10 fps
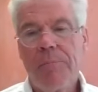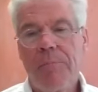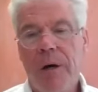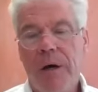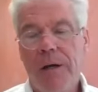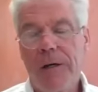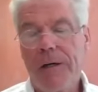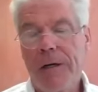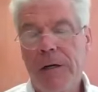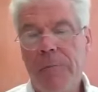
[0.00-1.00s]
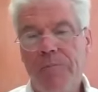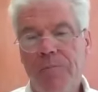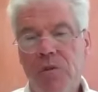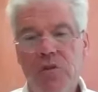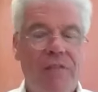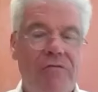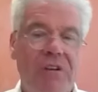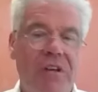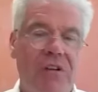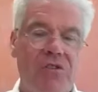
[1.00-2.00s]
But um, the soft
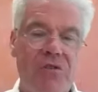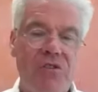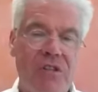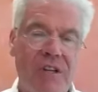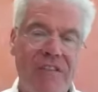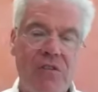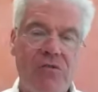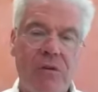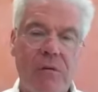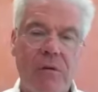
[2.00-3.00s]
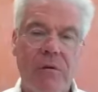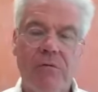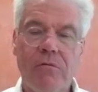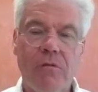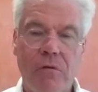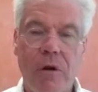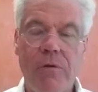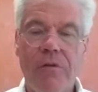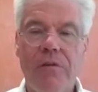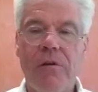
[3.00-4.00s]
drink industry is a tough industry. The, the
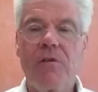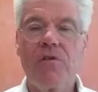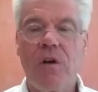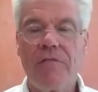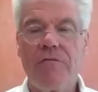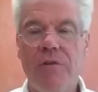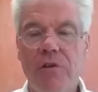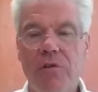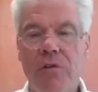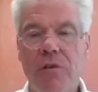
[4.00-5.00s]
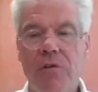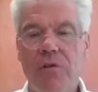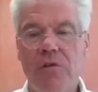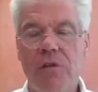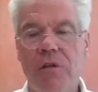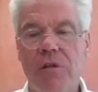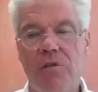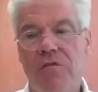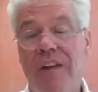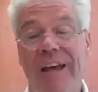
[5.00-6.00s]
growth in soft drinks is
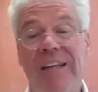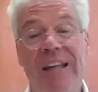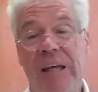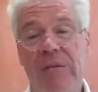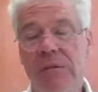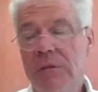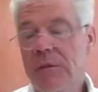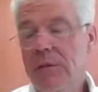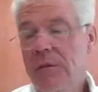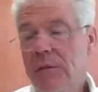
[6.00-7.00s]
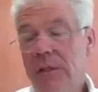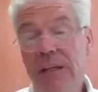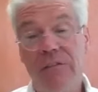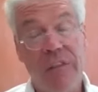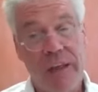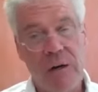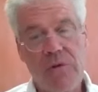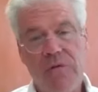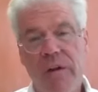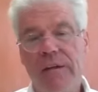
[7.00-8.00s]
is flat to down even then it
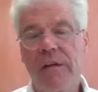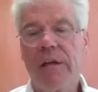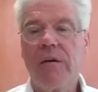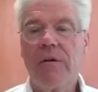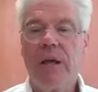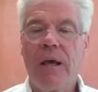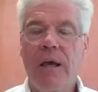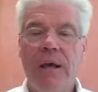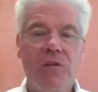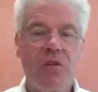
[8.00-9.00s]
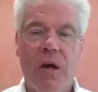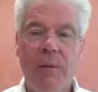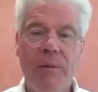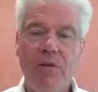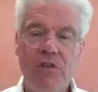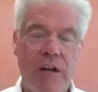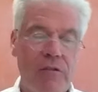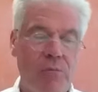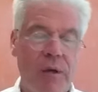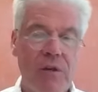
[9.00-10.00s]
was to down and it's all about shelf
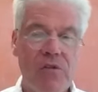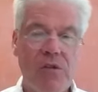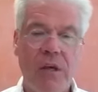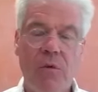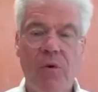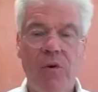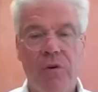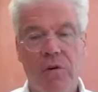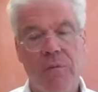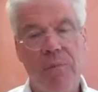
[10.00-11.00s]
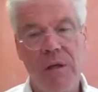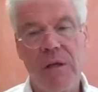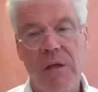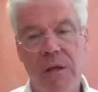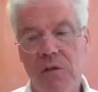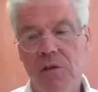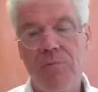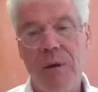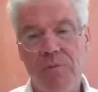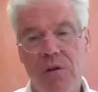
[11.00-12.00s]
space and when you're competing
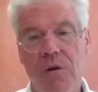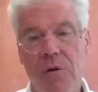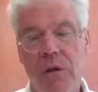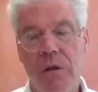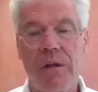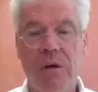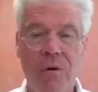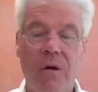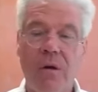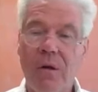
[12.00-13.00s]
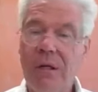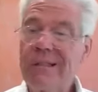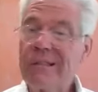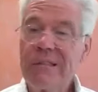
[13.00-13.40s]
against pepsi cola and coca-cola